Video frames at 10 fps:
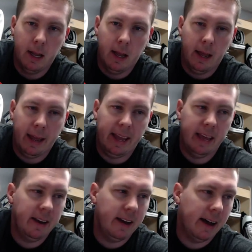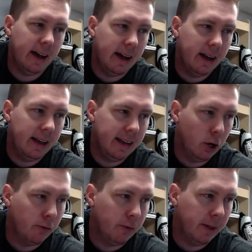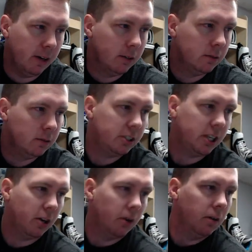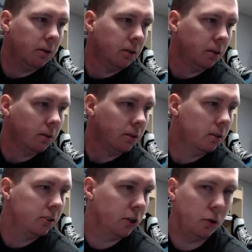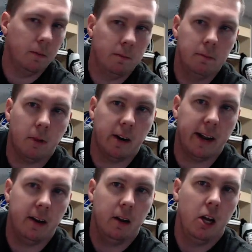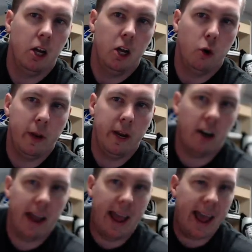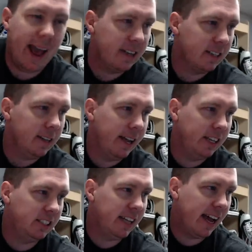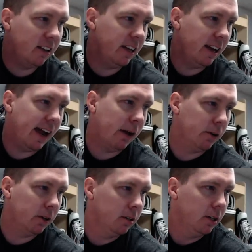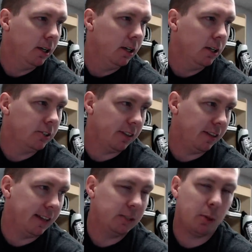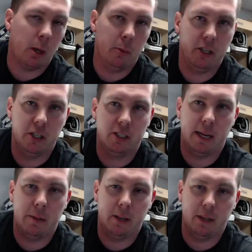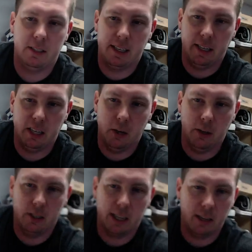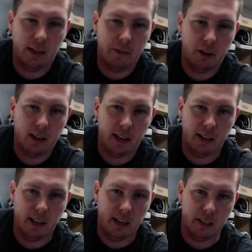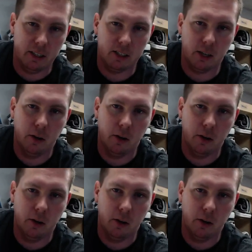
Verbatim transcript: and uh, and go from there. So, so cool. All right. We are at exactly an hour. So I think that's probably a good time to, to get going. It's like 11 o'clock at night here. So